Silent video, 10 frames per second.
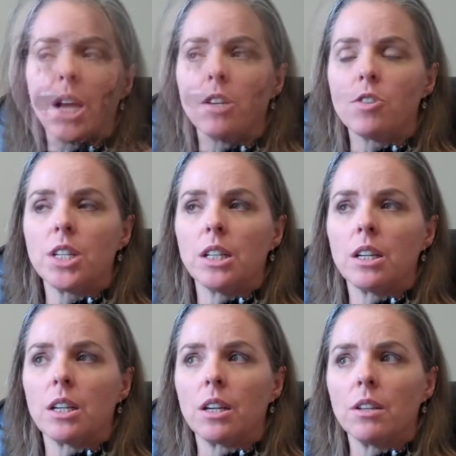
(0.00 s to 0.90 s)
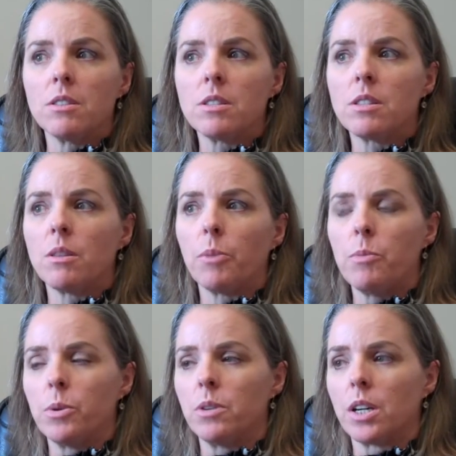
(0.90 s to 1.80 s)
understanding is the
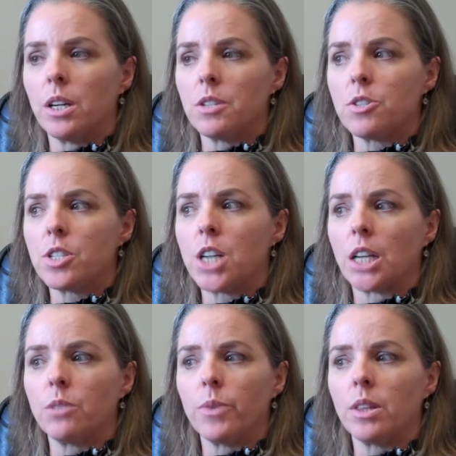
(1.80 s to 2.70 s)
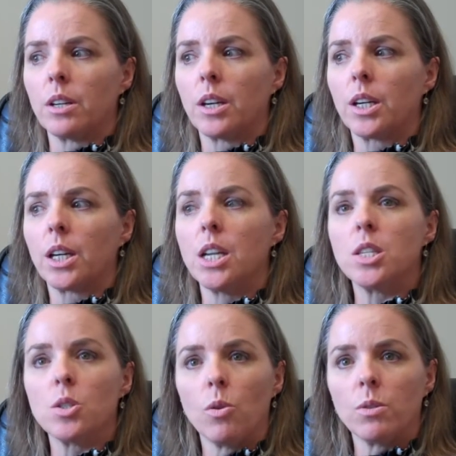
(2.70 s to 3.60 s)
people who are contracted with the
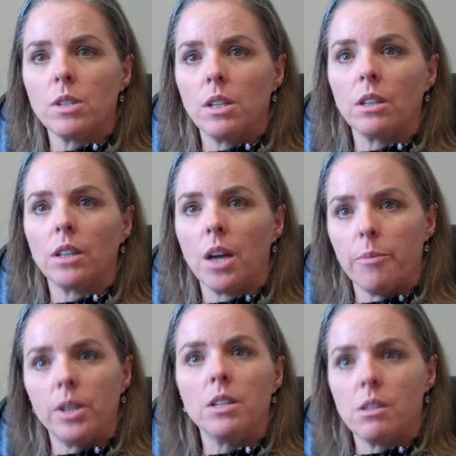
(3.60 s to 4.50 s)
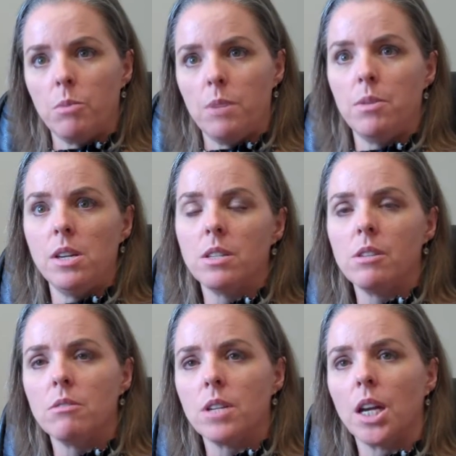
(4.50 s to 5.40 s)
consulting companies that BP is
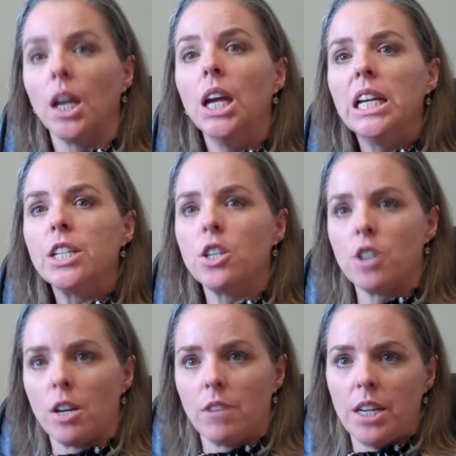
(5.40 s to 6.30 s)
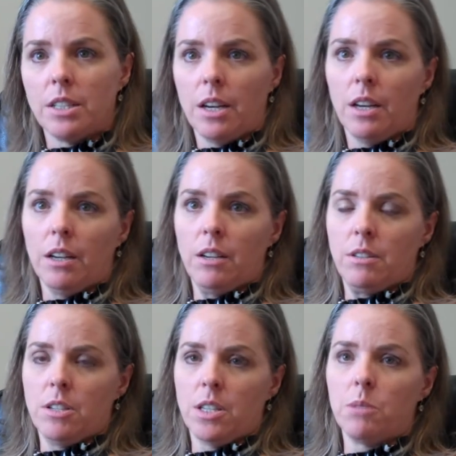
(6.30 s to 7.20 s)
using to generate data
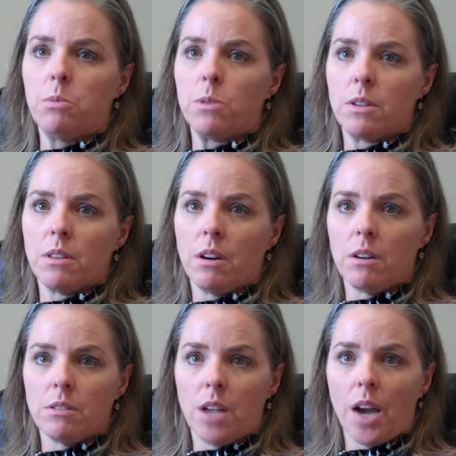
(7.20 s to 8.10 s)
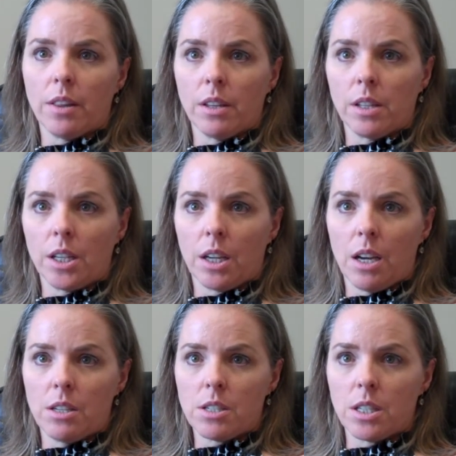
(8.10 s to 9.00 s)
to support their side of the
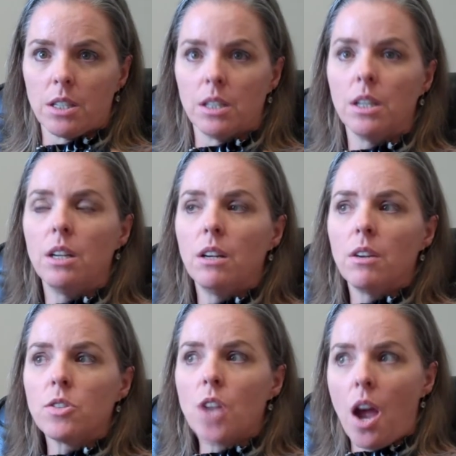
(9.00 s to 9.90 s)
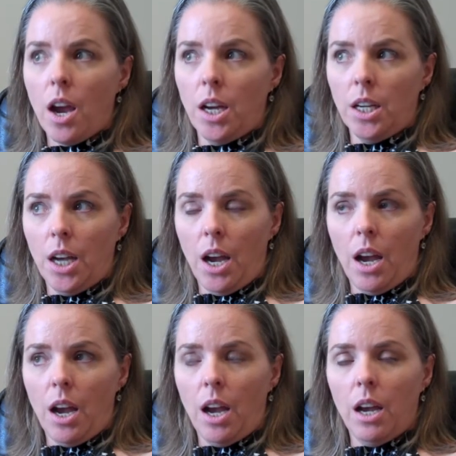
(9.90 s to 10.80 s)
litigation sign
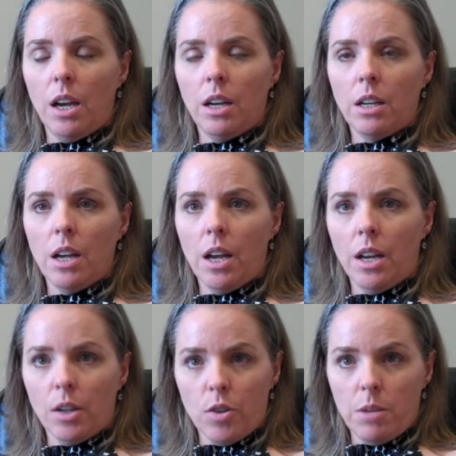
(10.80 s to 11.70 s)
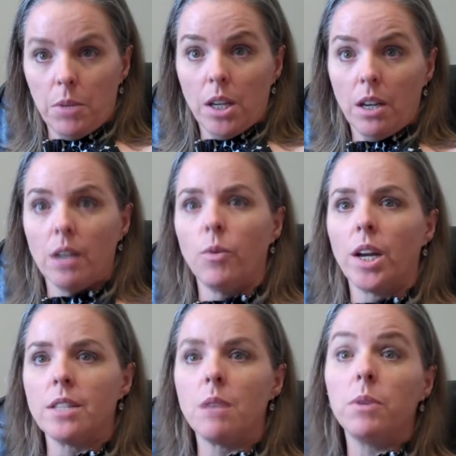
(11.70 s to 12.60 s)
an agreement. And
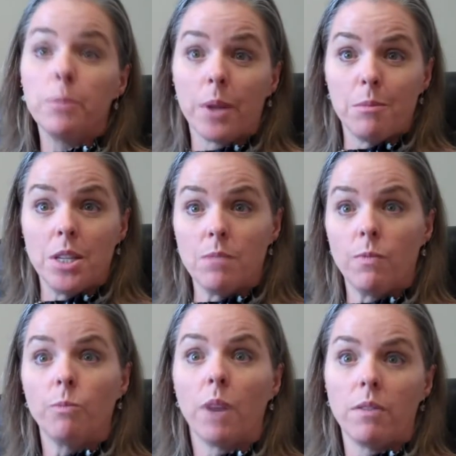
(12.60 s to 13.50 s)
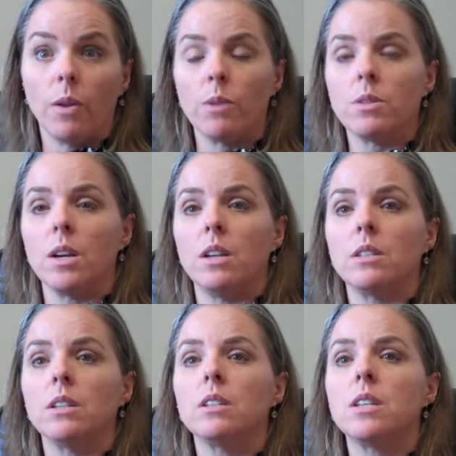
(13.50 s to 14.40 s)
when I say people, I mean my fellow
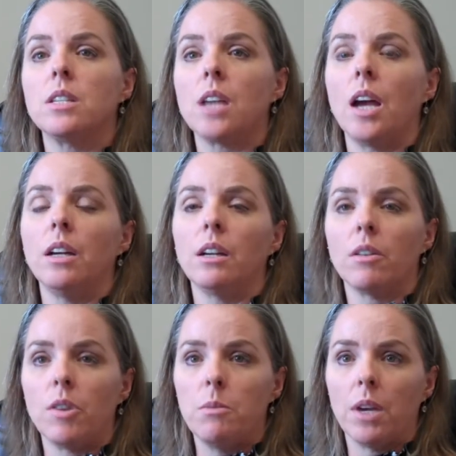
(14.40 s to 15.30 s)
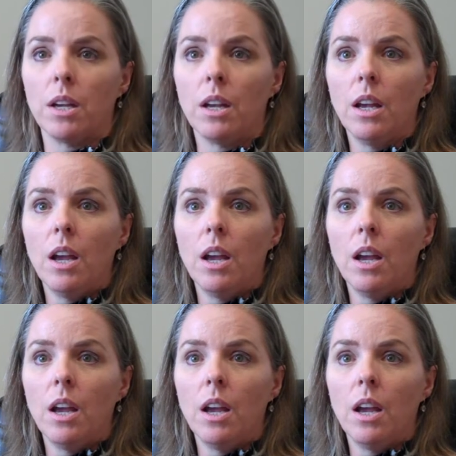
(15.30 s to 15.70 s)
scientists. They sign an agreement